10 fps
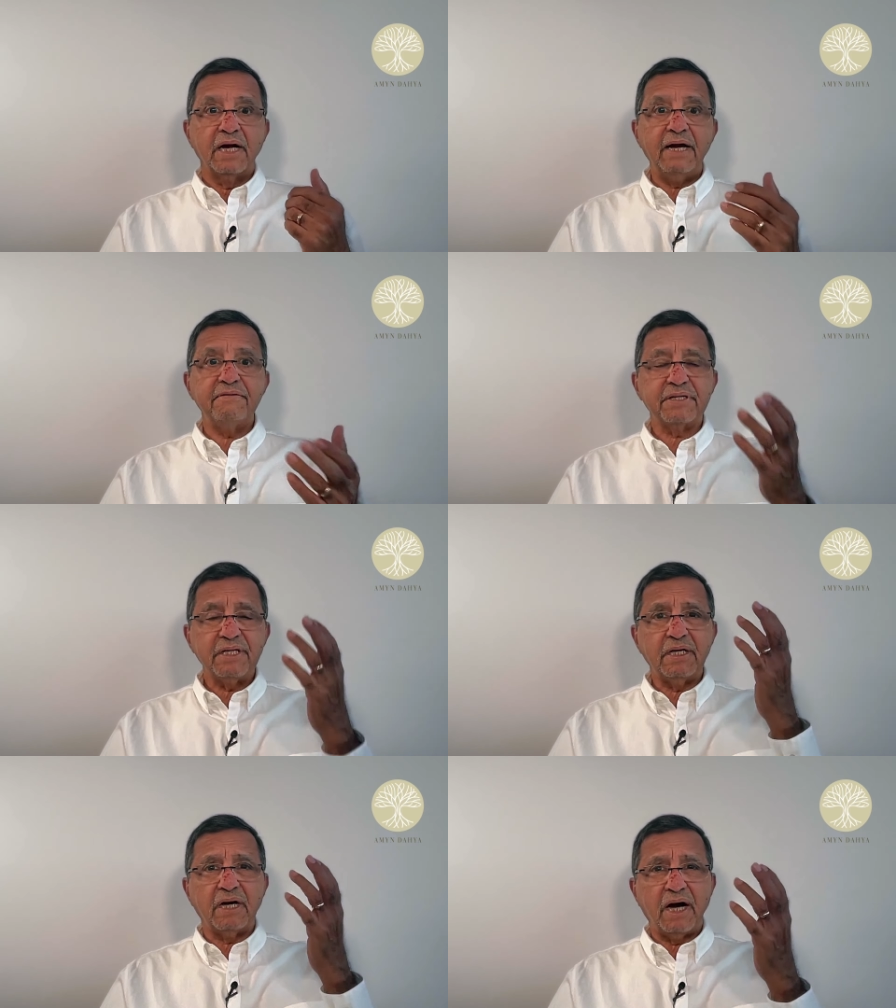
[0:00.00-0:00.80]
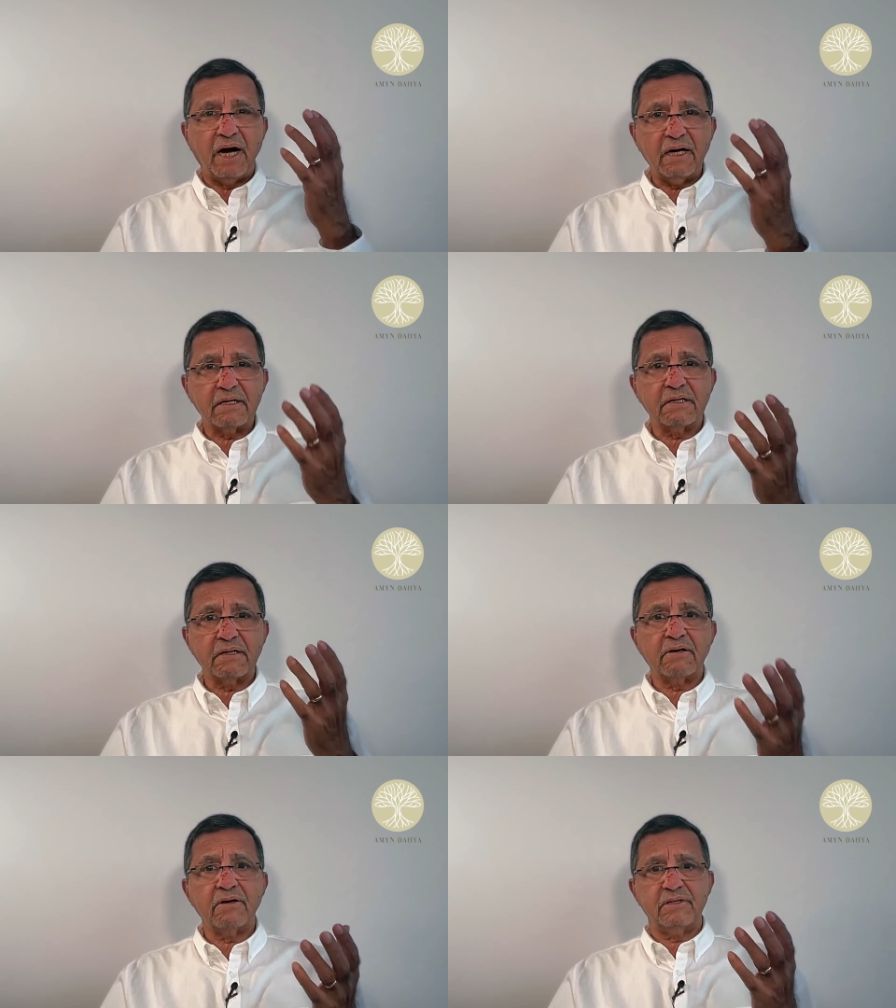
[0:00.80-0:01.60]
I've seen
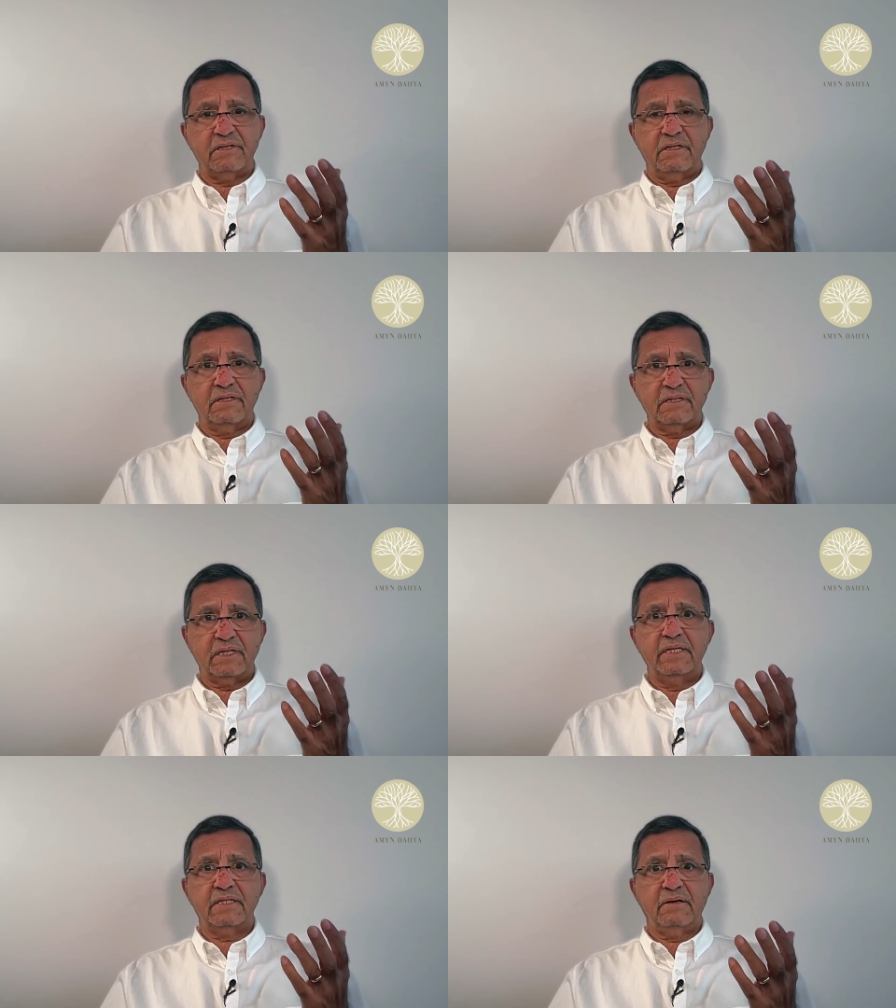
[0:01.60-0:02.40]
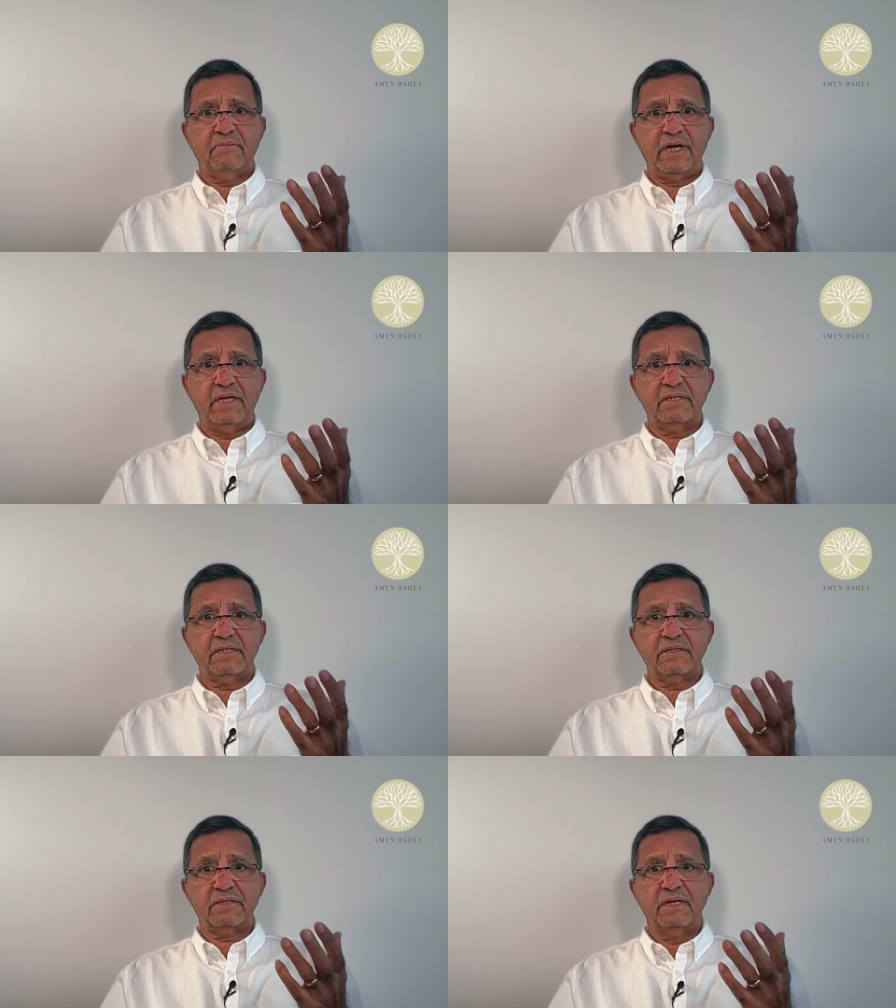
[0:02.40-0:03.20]
utter nonsense in some
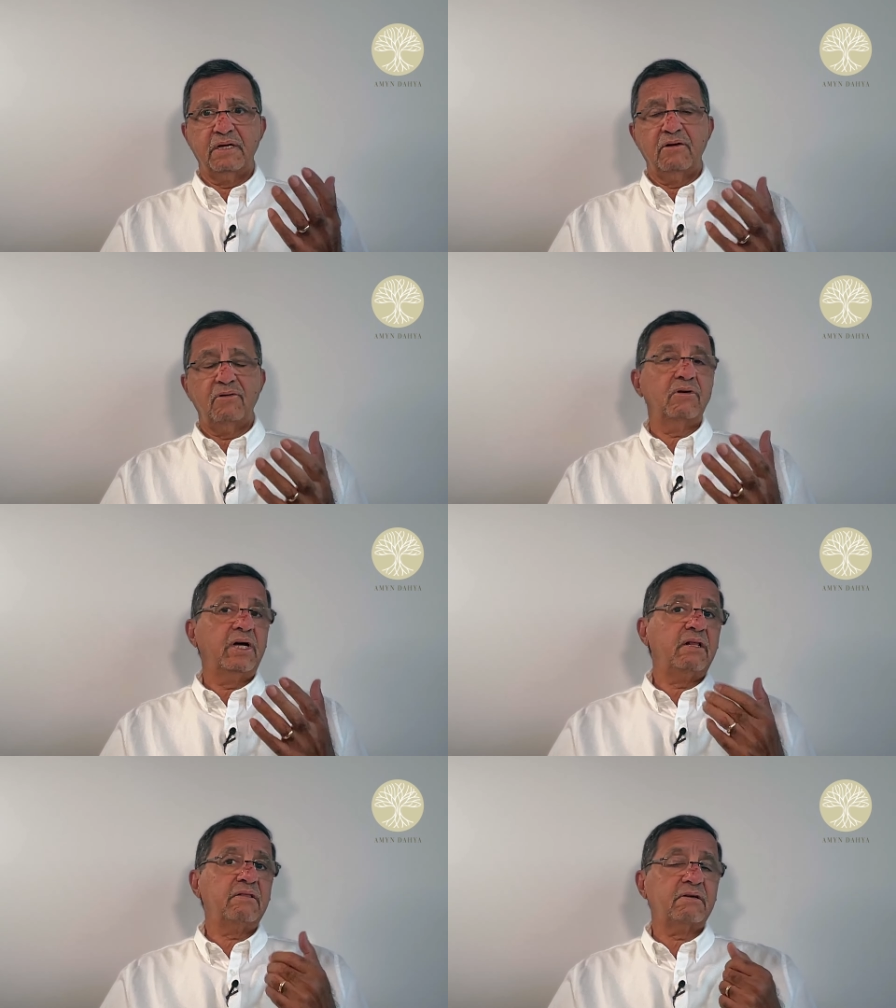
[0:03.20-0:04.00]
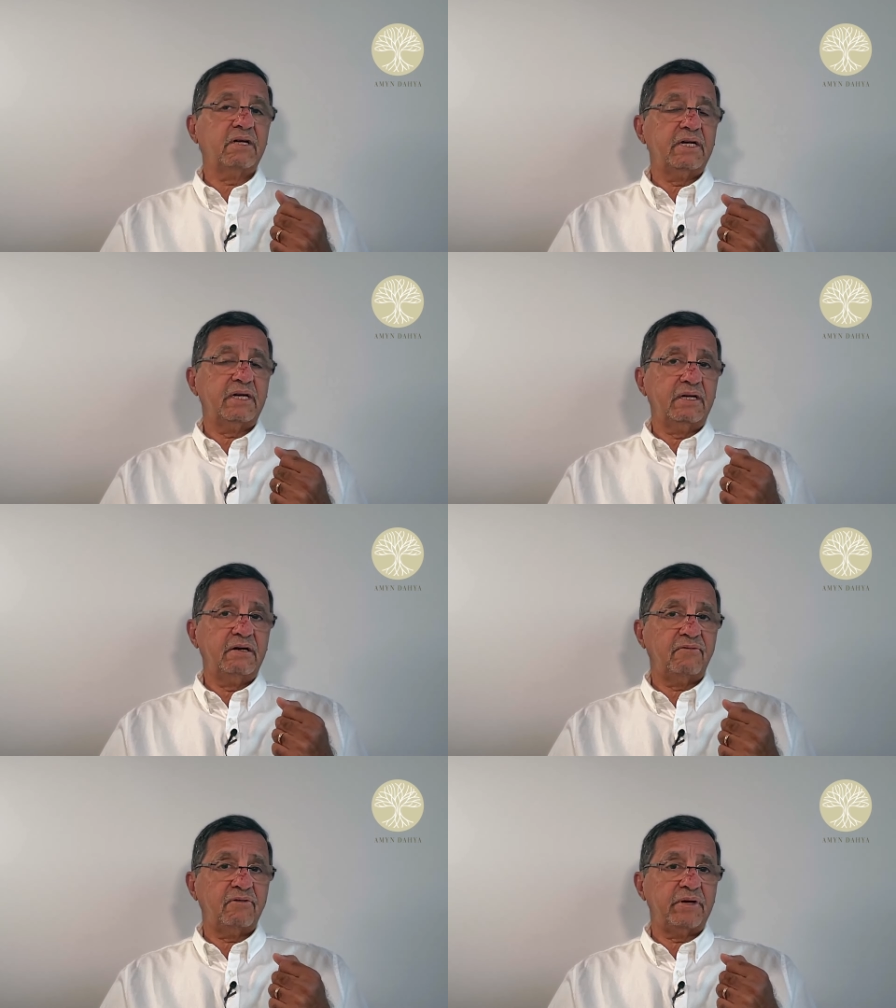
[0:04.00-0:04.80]
cases on health-related
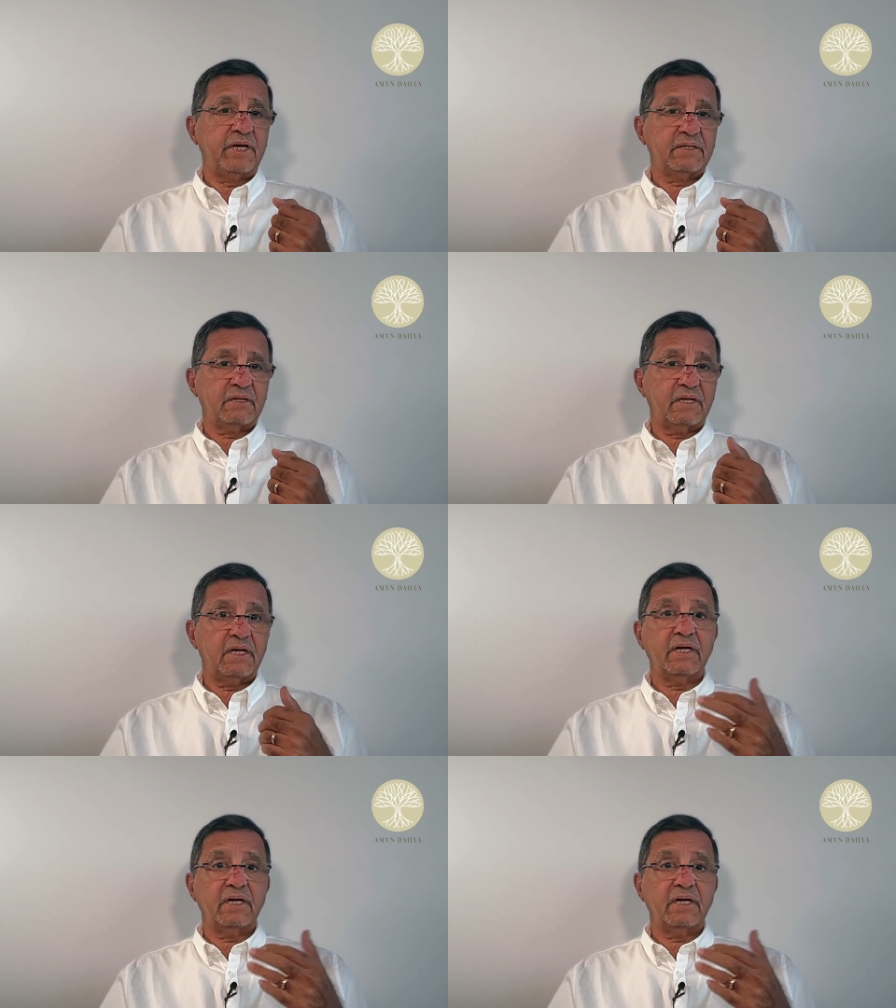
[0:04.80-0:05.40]
information and